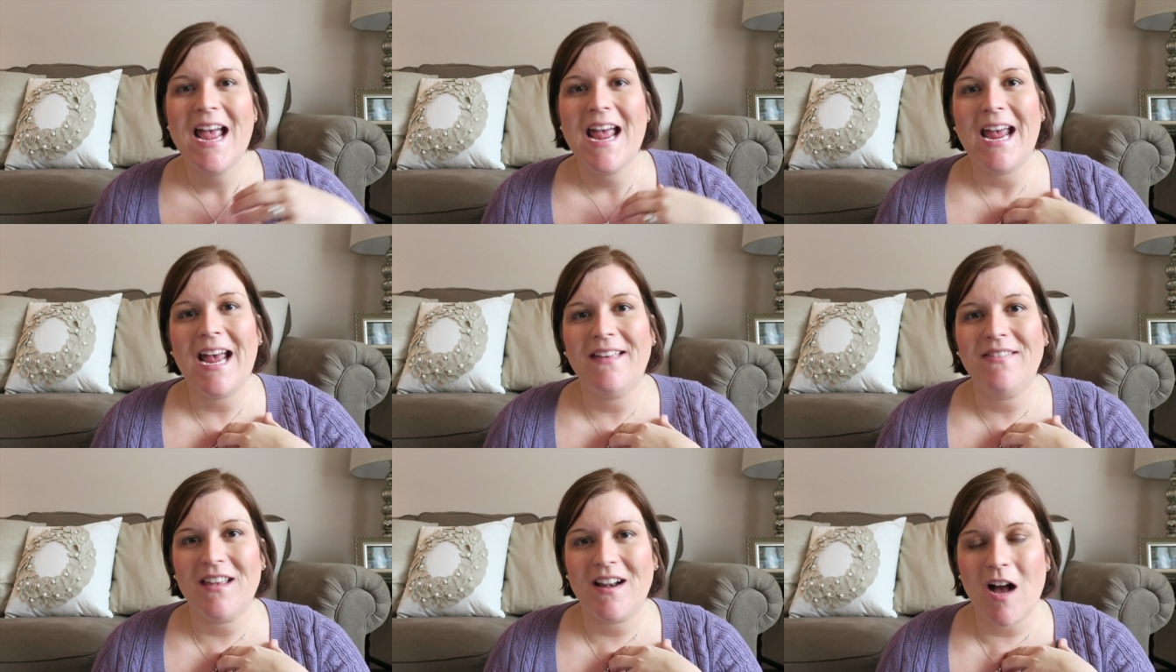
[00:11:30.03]

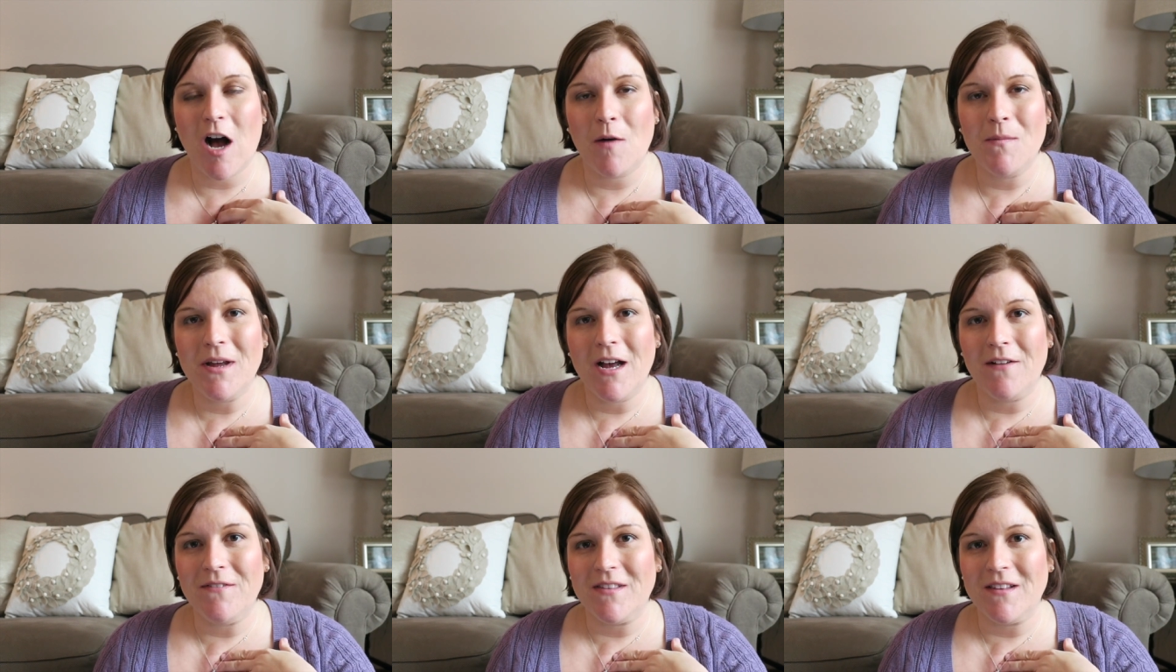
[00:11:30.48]
and then I'll
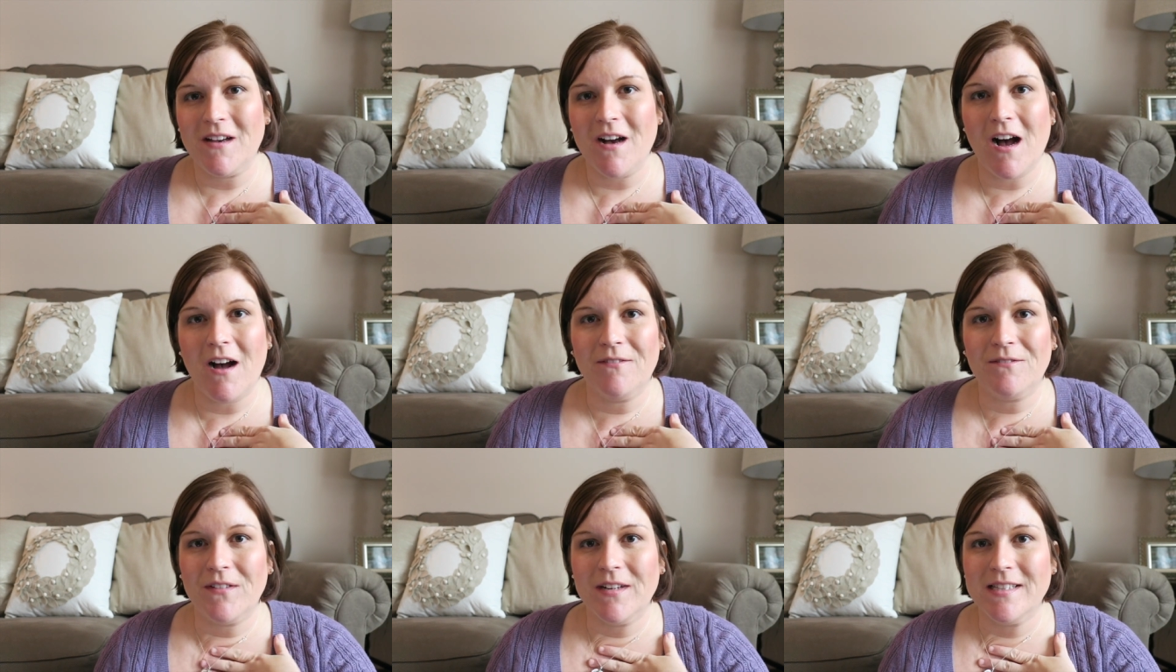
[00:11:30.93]
be off at the
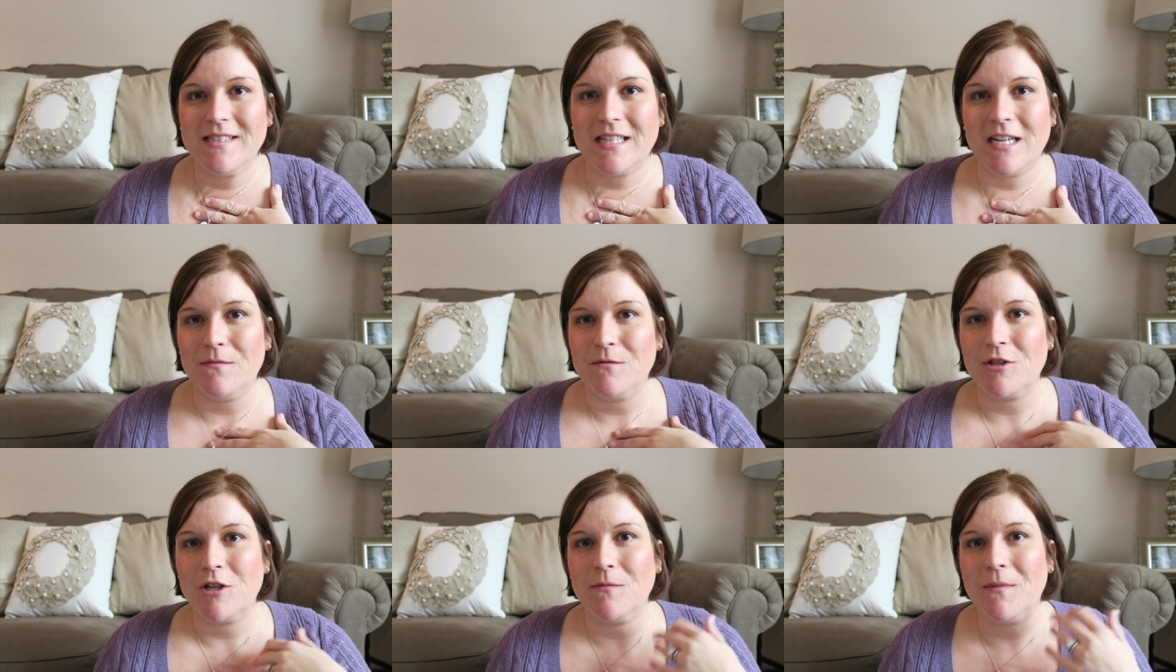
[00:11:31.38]
conference,
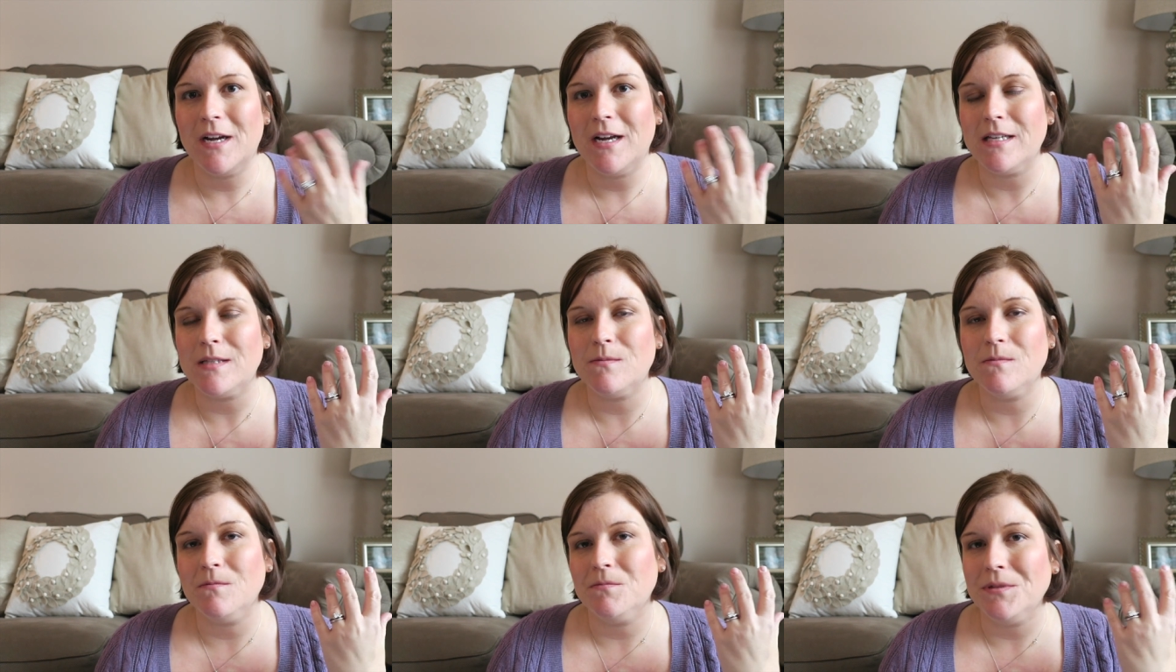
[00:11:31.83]
and I'm sure my
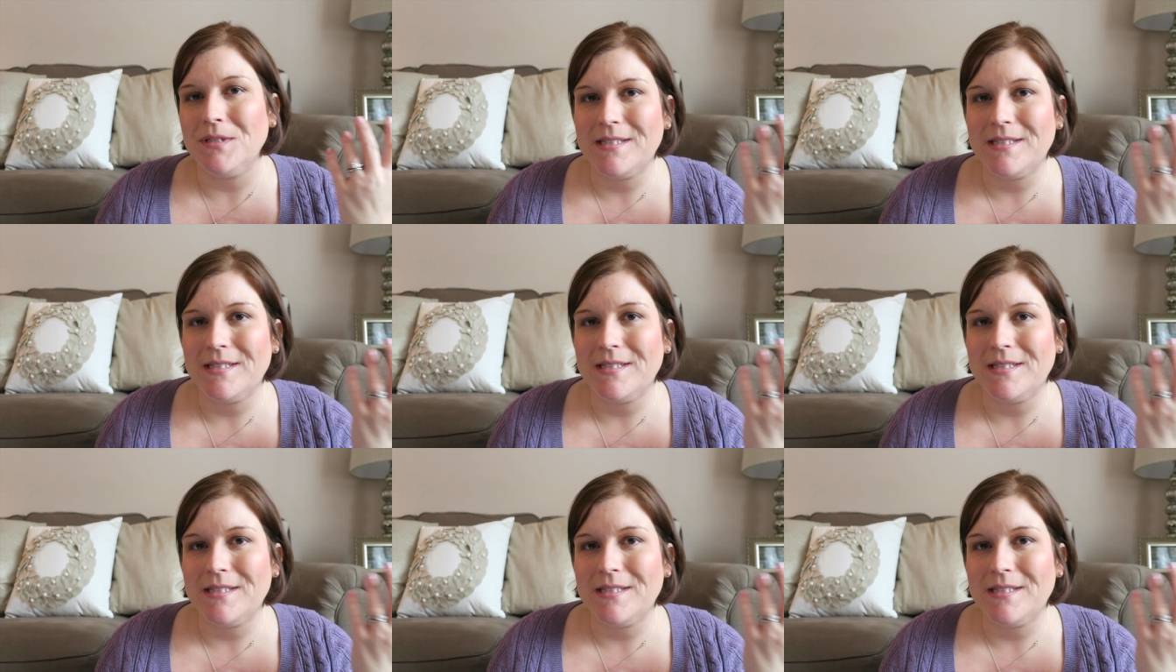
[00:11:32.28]
husband will